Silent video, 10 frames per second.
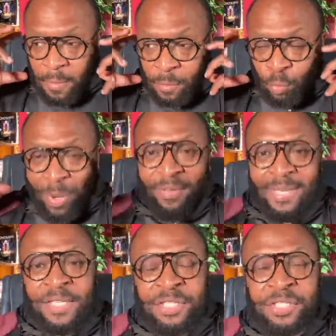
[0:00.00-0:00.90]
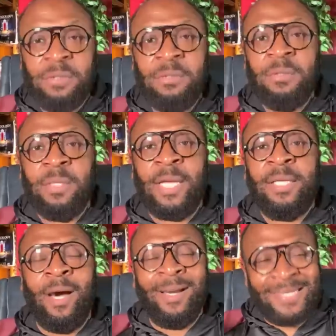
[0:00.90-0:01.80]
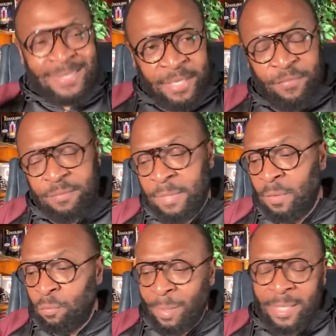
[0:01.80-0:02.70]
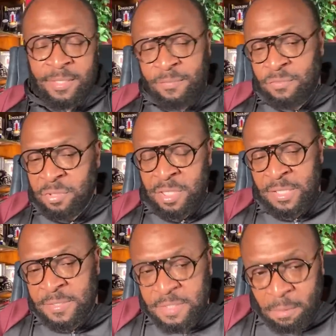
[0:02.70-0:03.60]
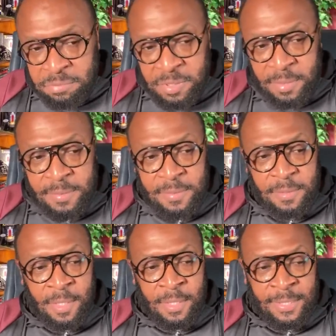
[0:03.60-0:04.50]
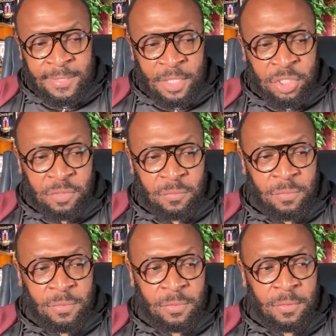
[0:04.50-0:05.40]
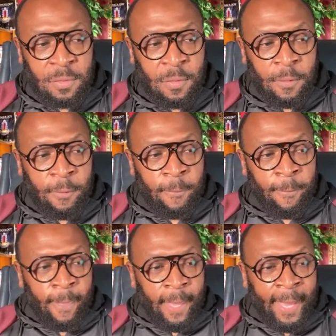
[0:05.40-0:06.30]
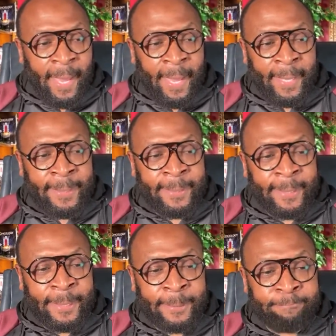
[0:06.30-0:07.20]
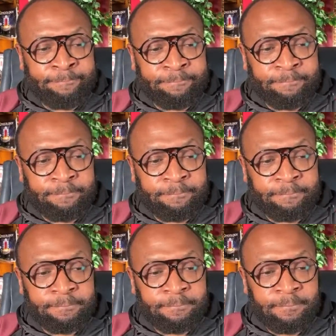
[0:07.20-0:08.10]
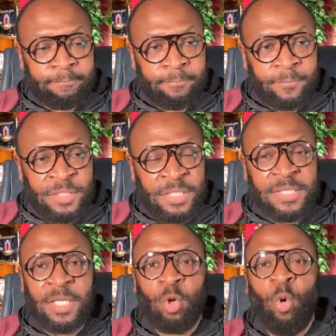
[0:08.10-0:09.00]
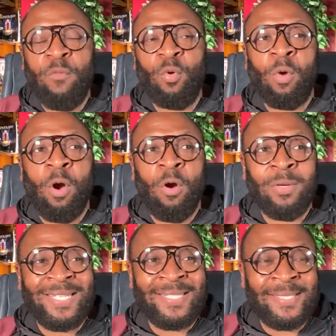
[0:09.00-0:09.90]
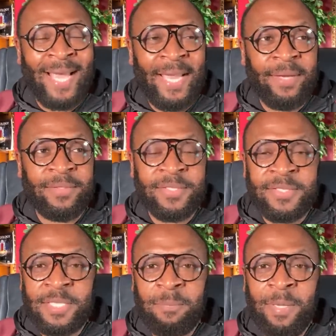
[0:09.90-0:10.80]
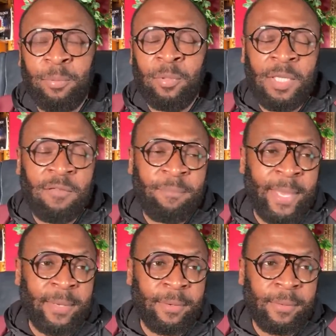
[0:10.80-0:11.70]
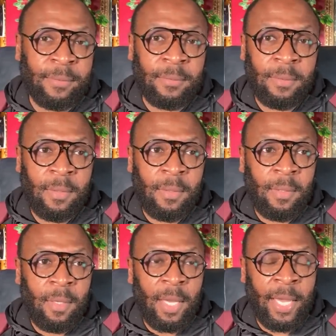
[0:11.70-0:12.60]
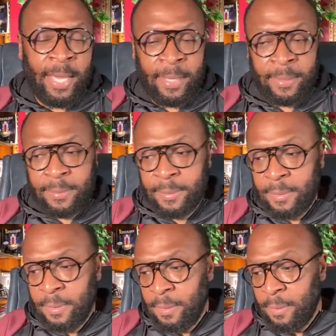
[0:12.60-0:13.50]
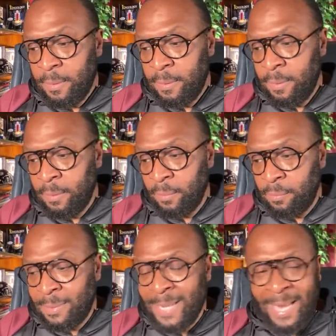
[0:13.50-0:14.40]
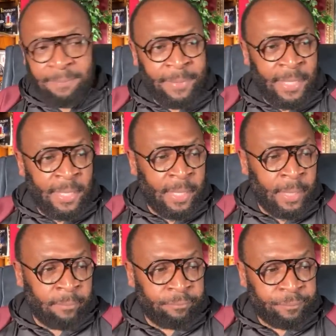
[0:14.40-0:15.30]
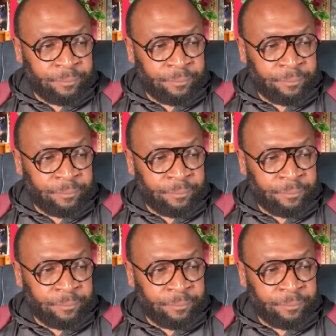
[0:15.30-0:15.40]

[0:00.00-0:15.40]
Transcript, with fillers: the revelation that God has given me relative to these subjects and these issues, and um, just an overall desire people live better and you know not be um,